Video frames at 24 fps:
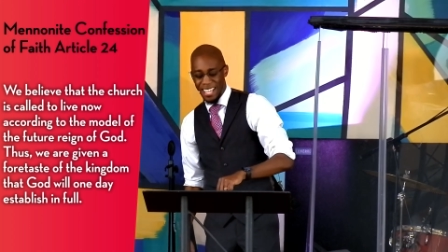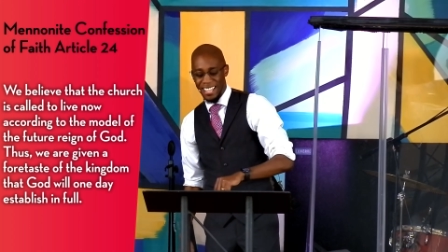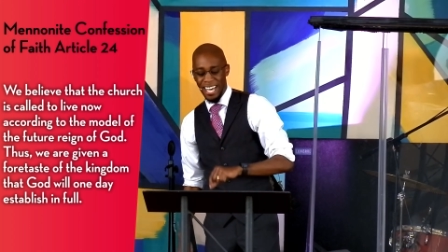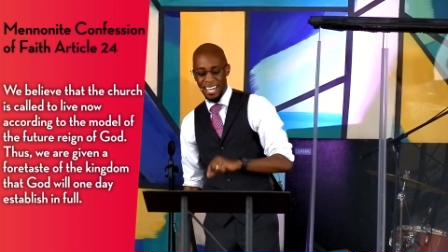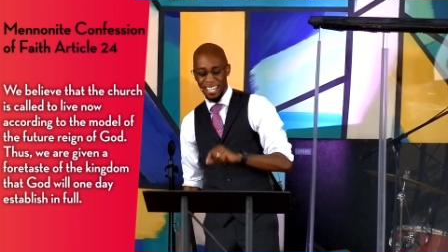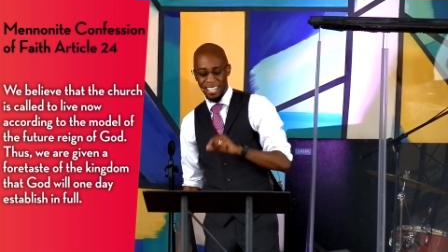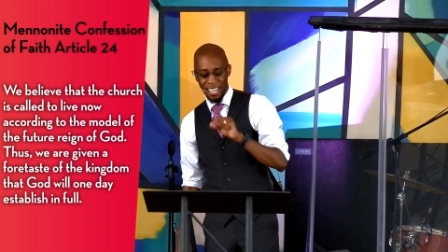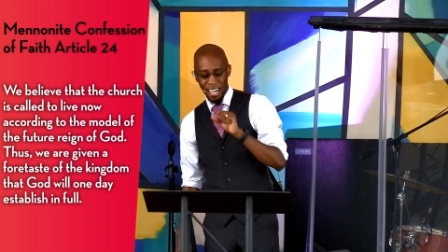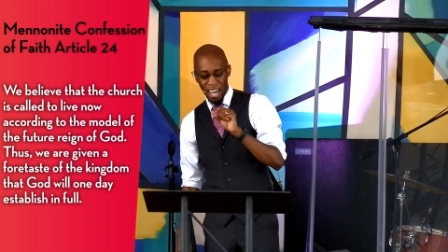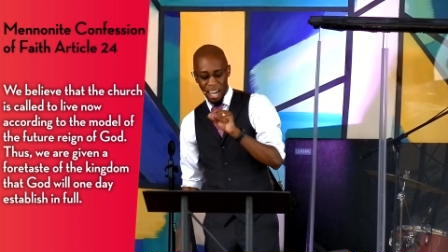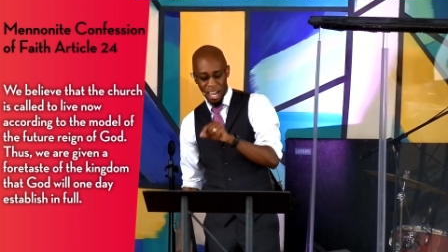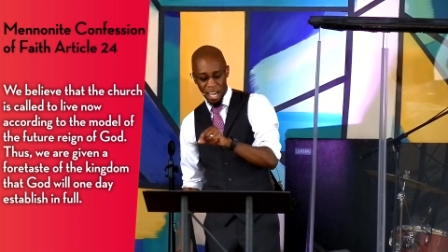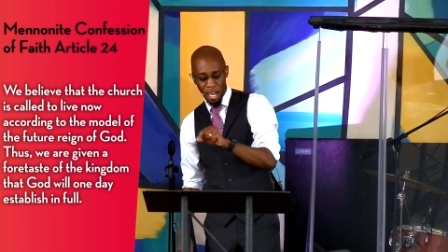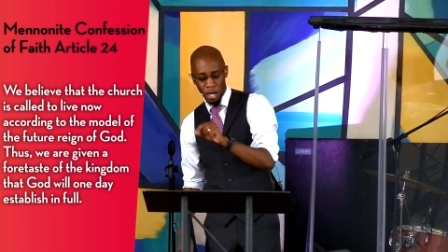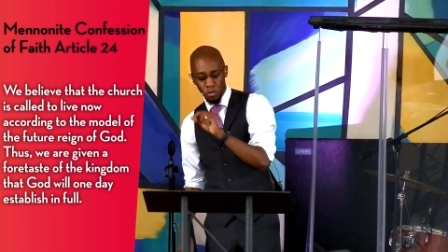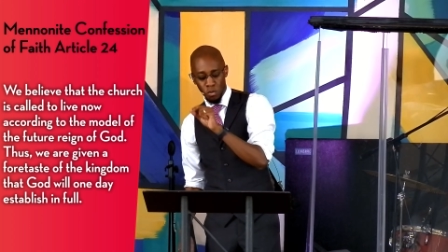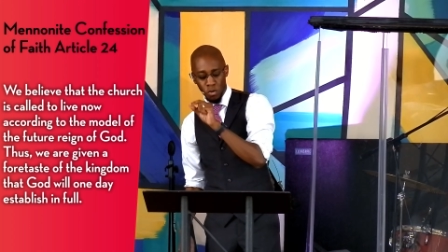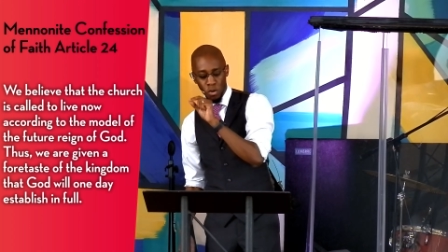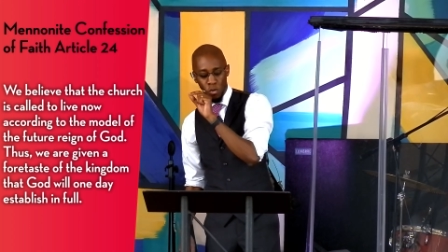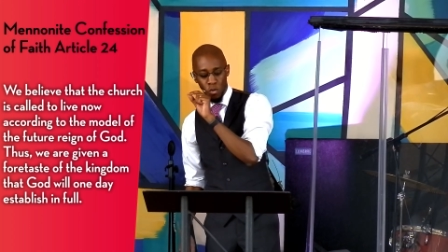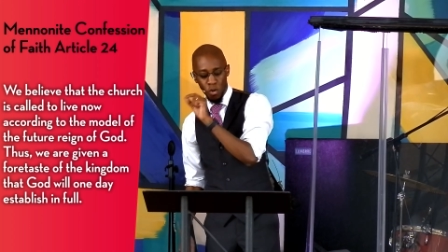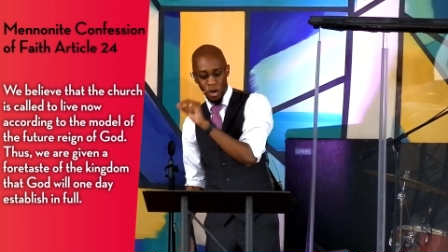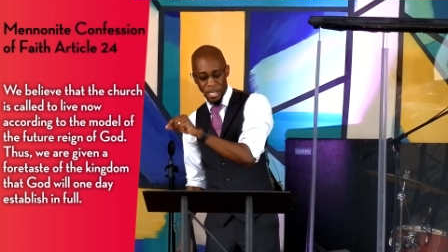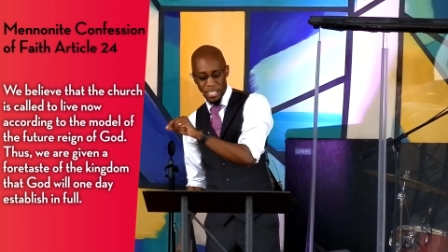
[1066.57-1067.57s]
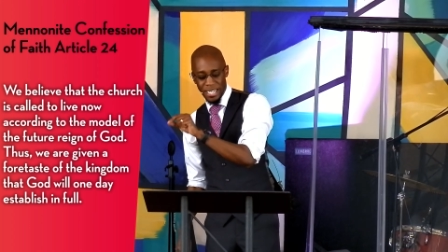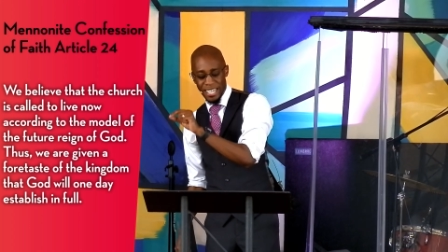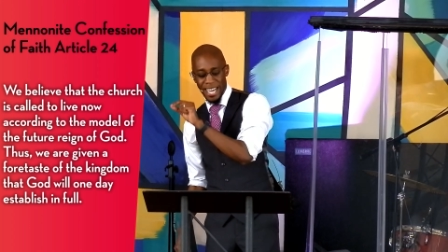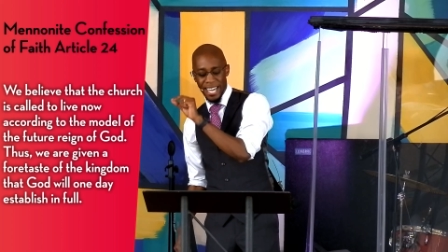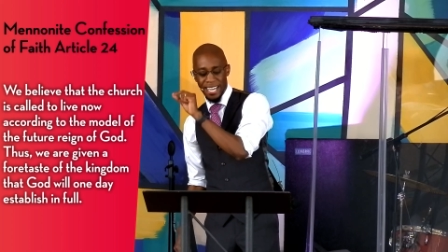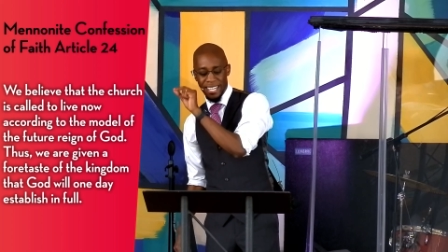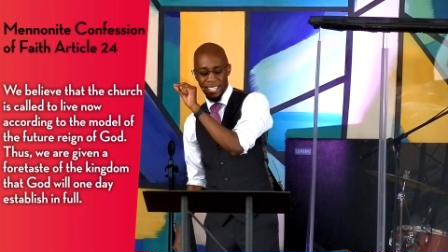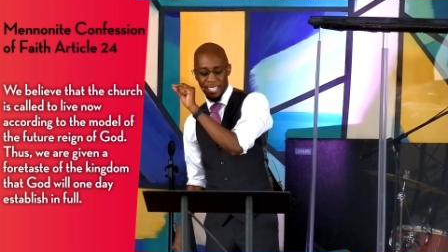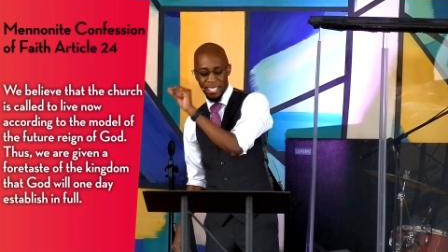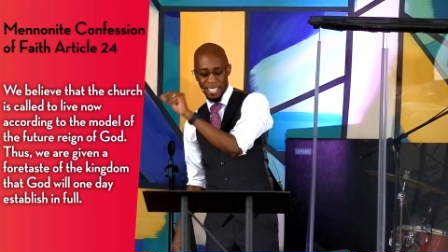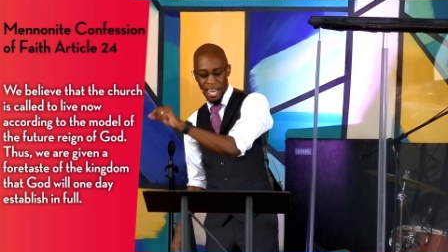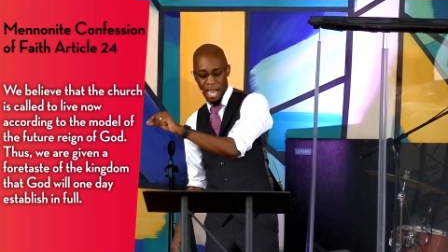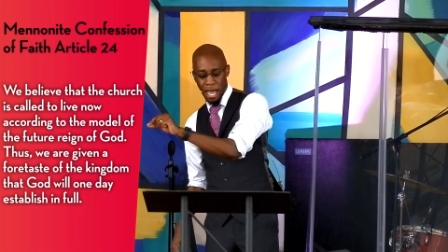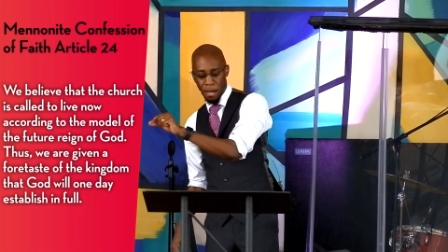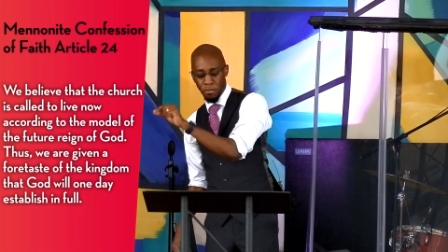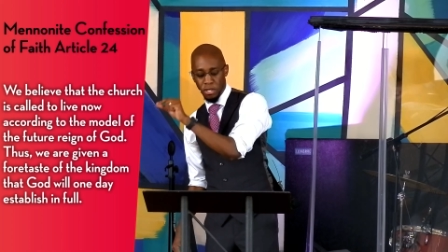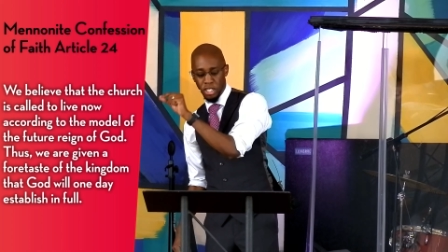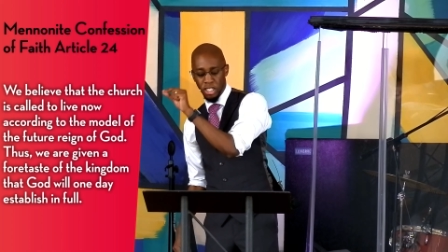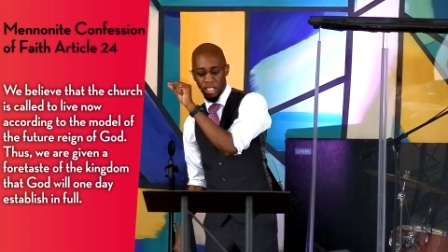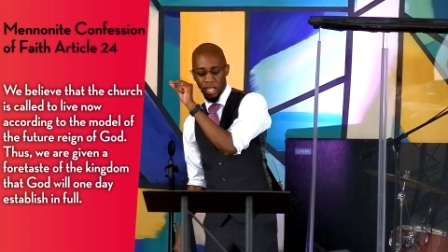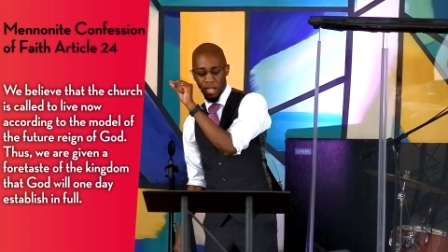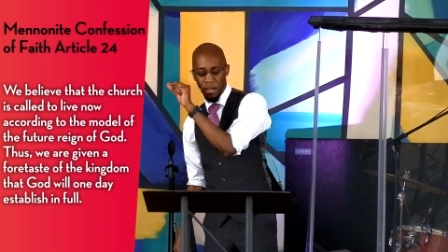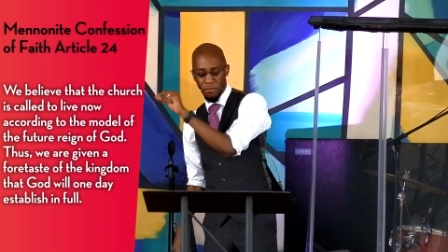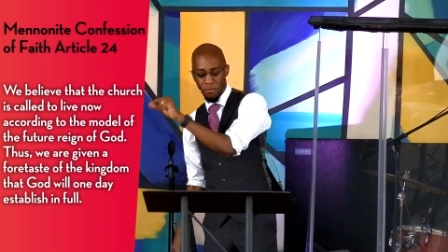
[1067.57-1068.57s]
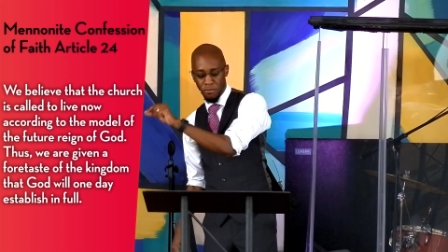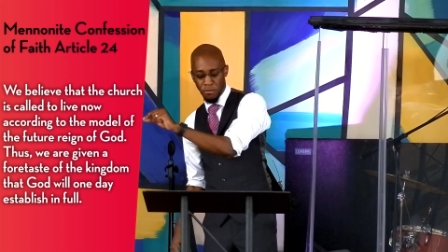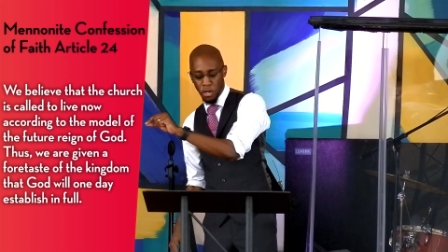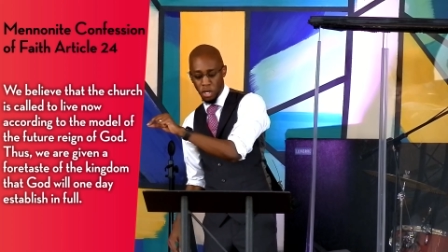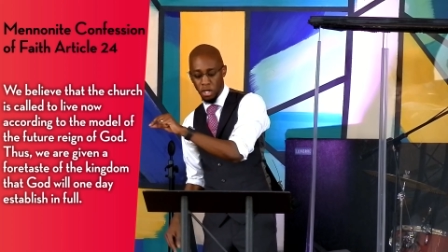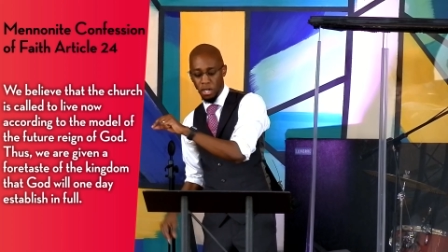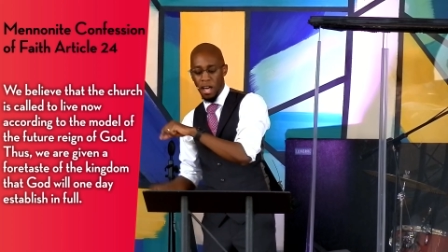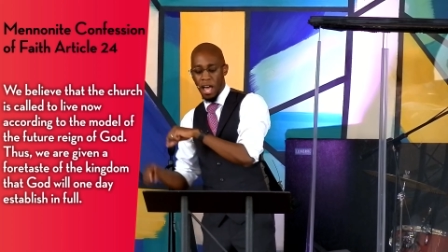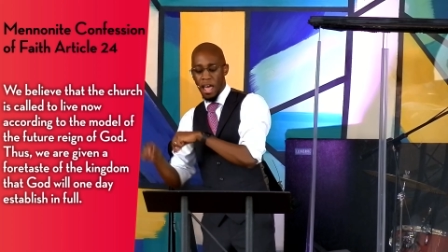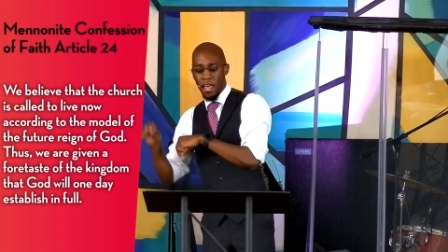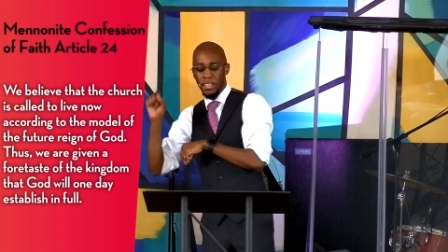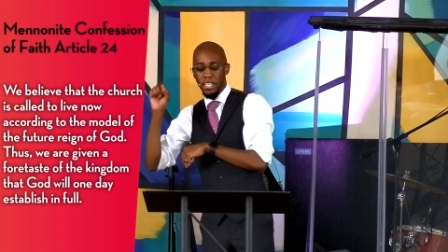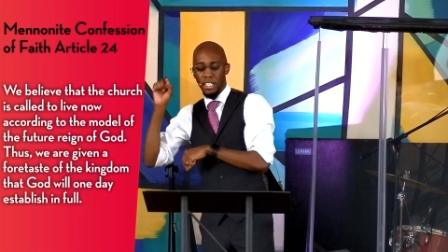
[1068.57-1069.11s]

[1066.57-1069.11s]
that God will one day establish in full.